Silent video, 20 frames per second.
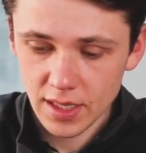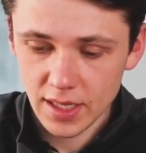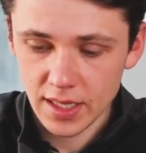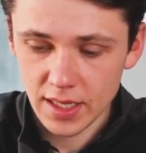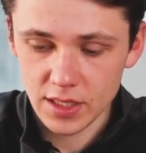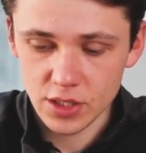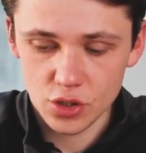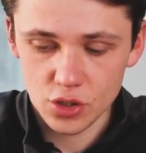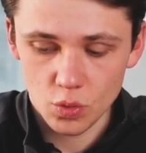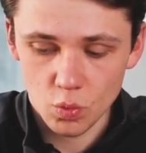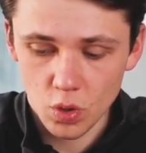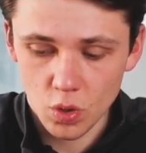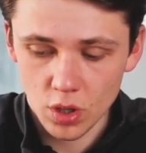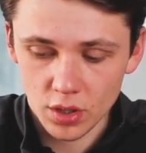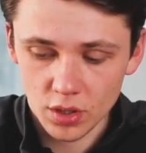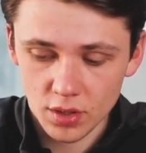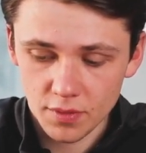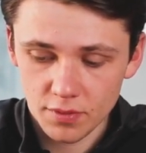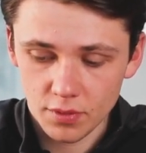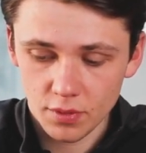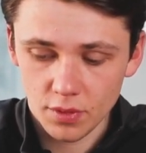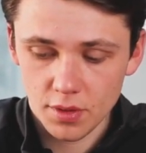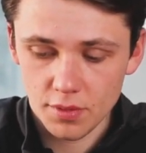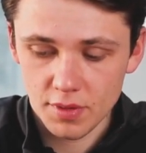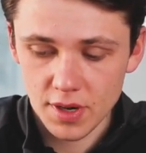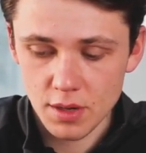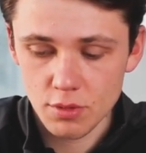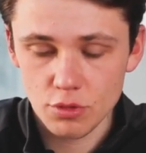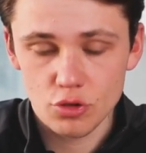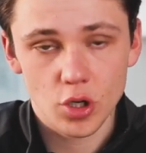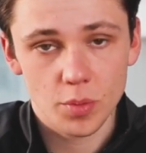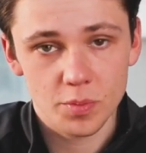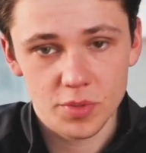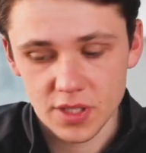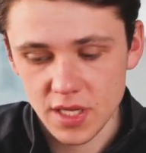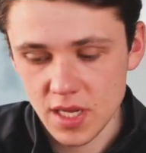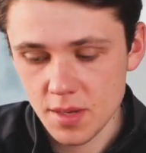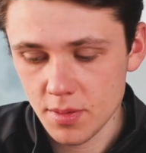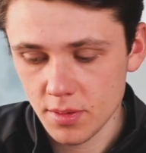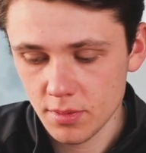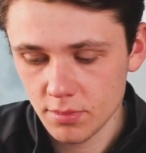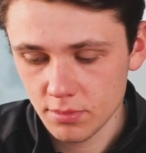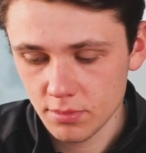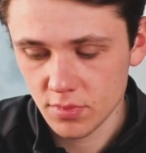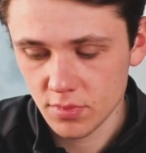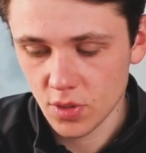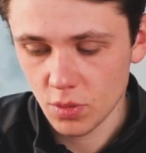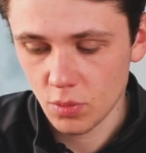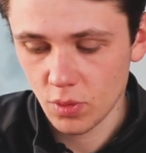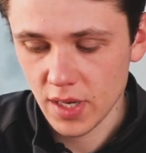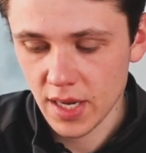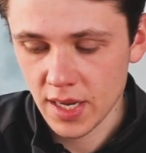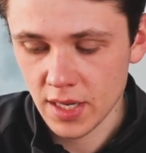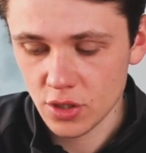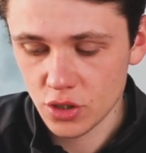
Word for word: into one of the front three who drops deep, okay?